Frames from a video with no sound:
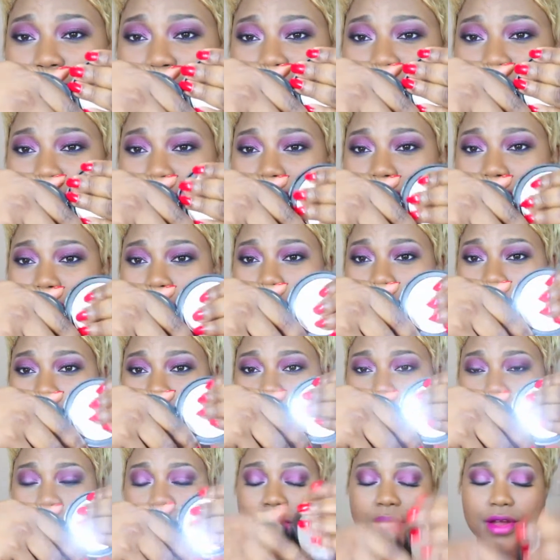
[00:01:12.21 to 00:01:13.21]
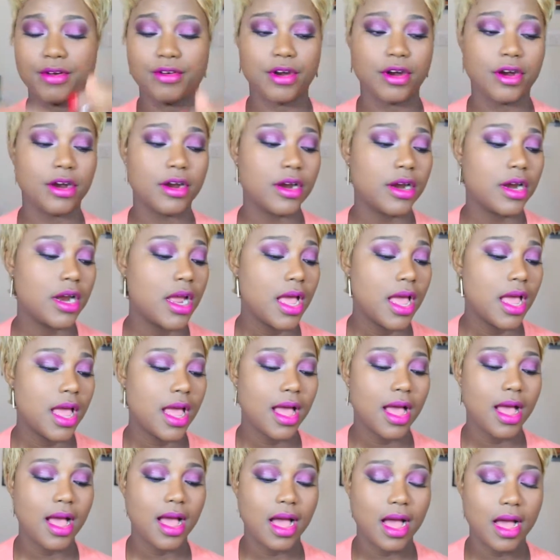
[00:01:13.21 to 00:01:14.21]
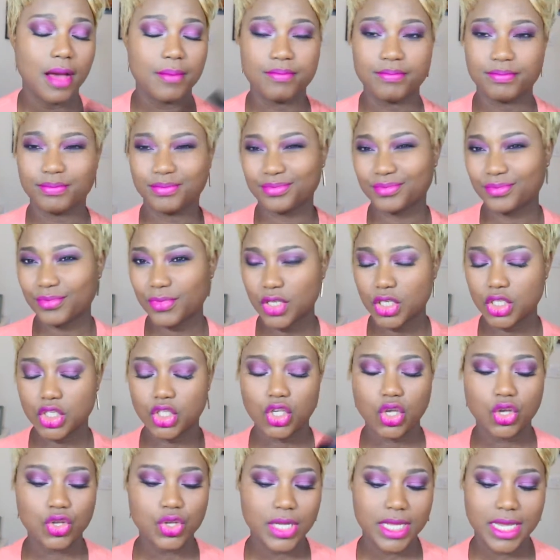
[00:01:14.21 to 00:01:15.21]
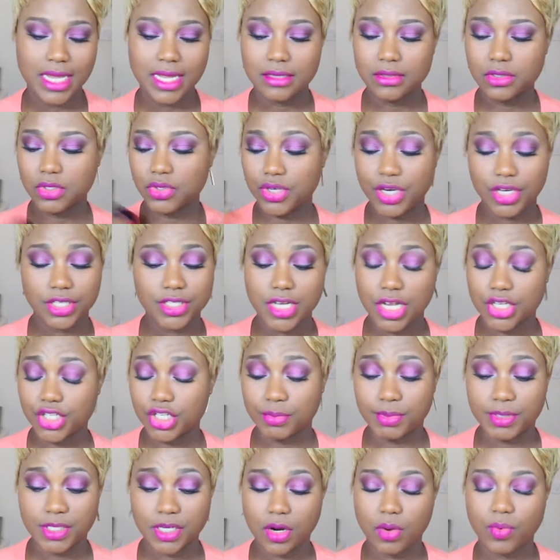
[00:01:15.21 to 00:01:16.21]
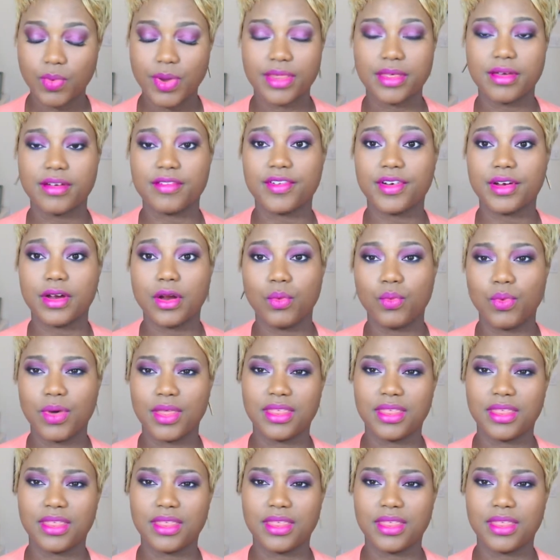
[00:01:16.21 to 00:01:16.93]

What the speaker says: pretty large mirror, so you can do your touch-ups or whatever.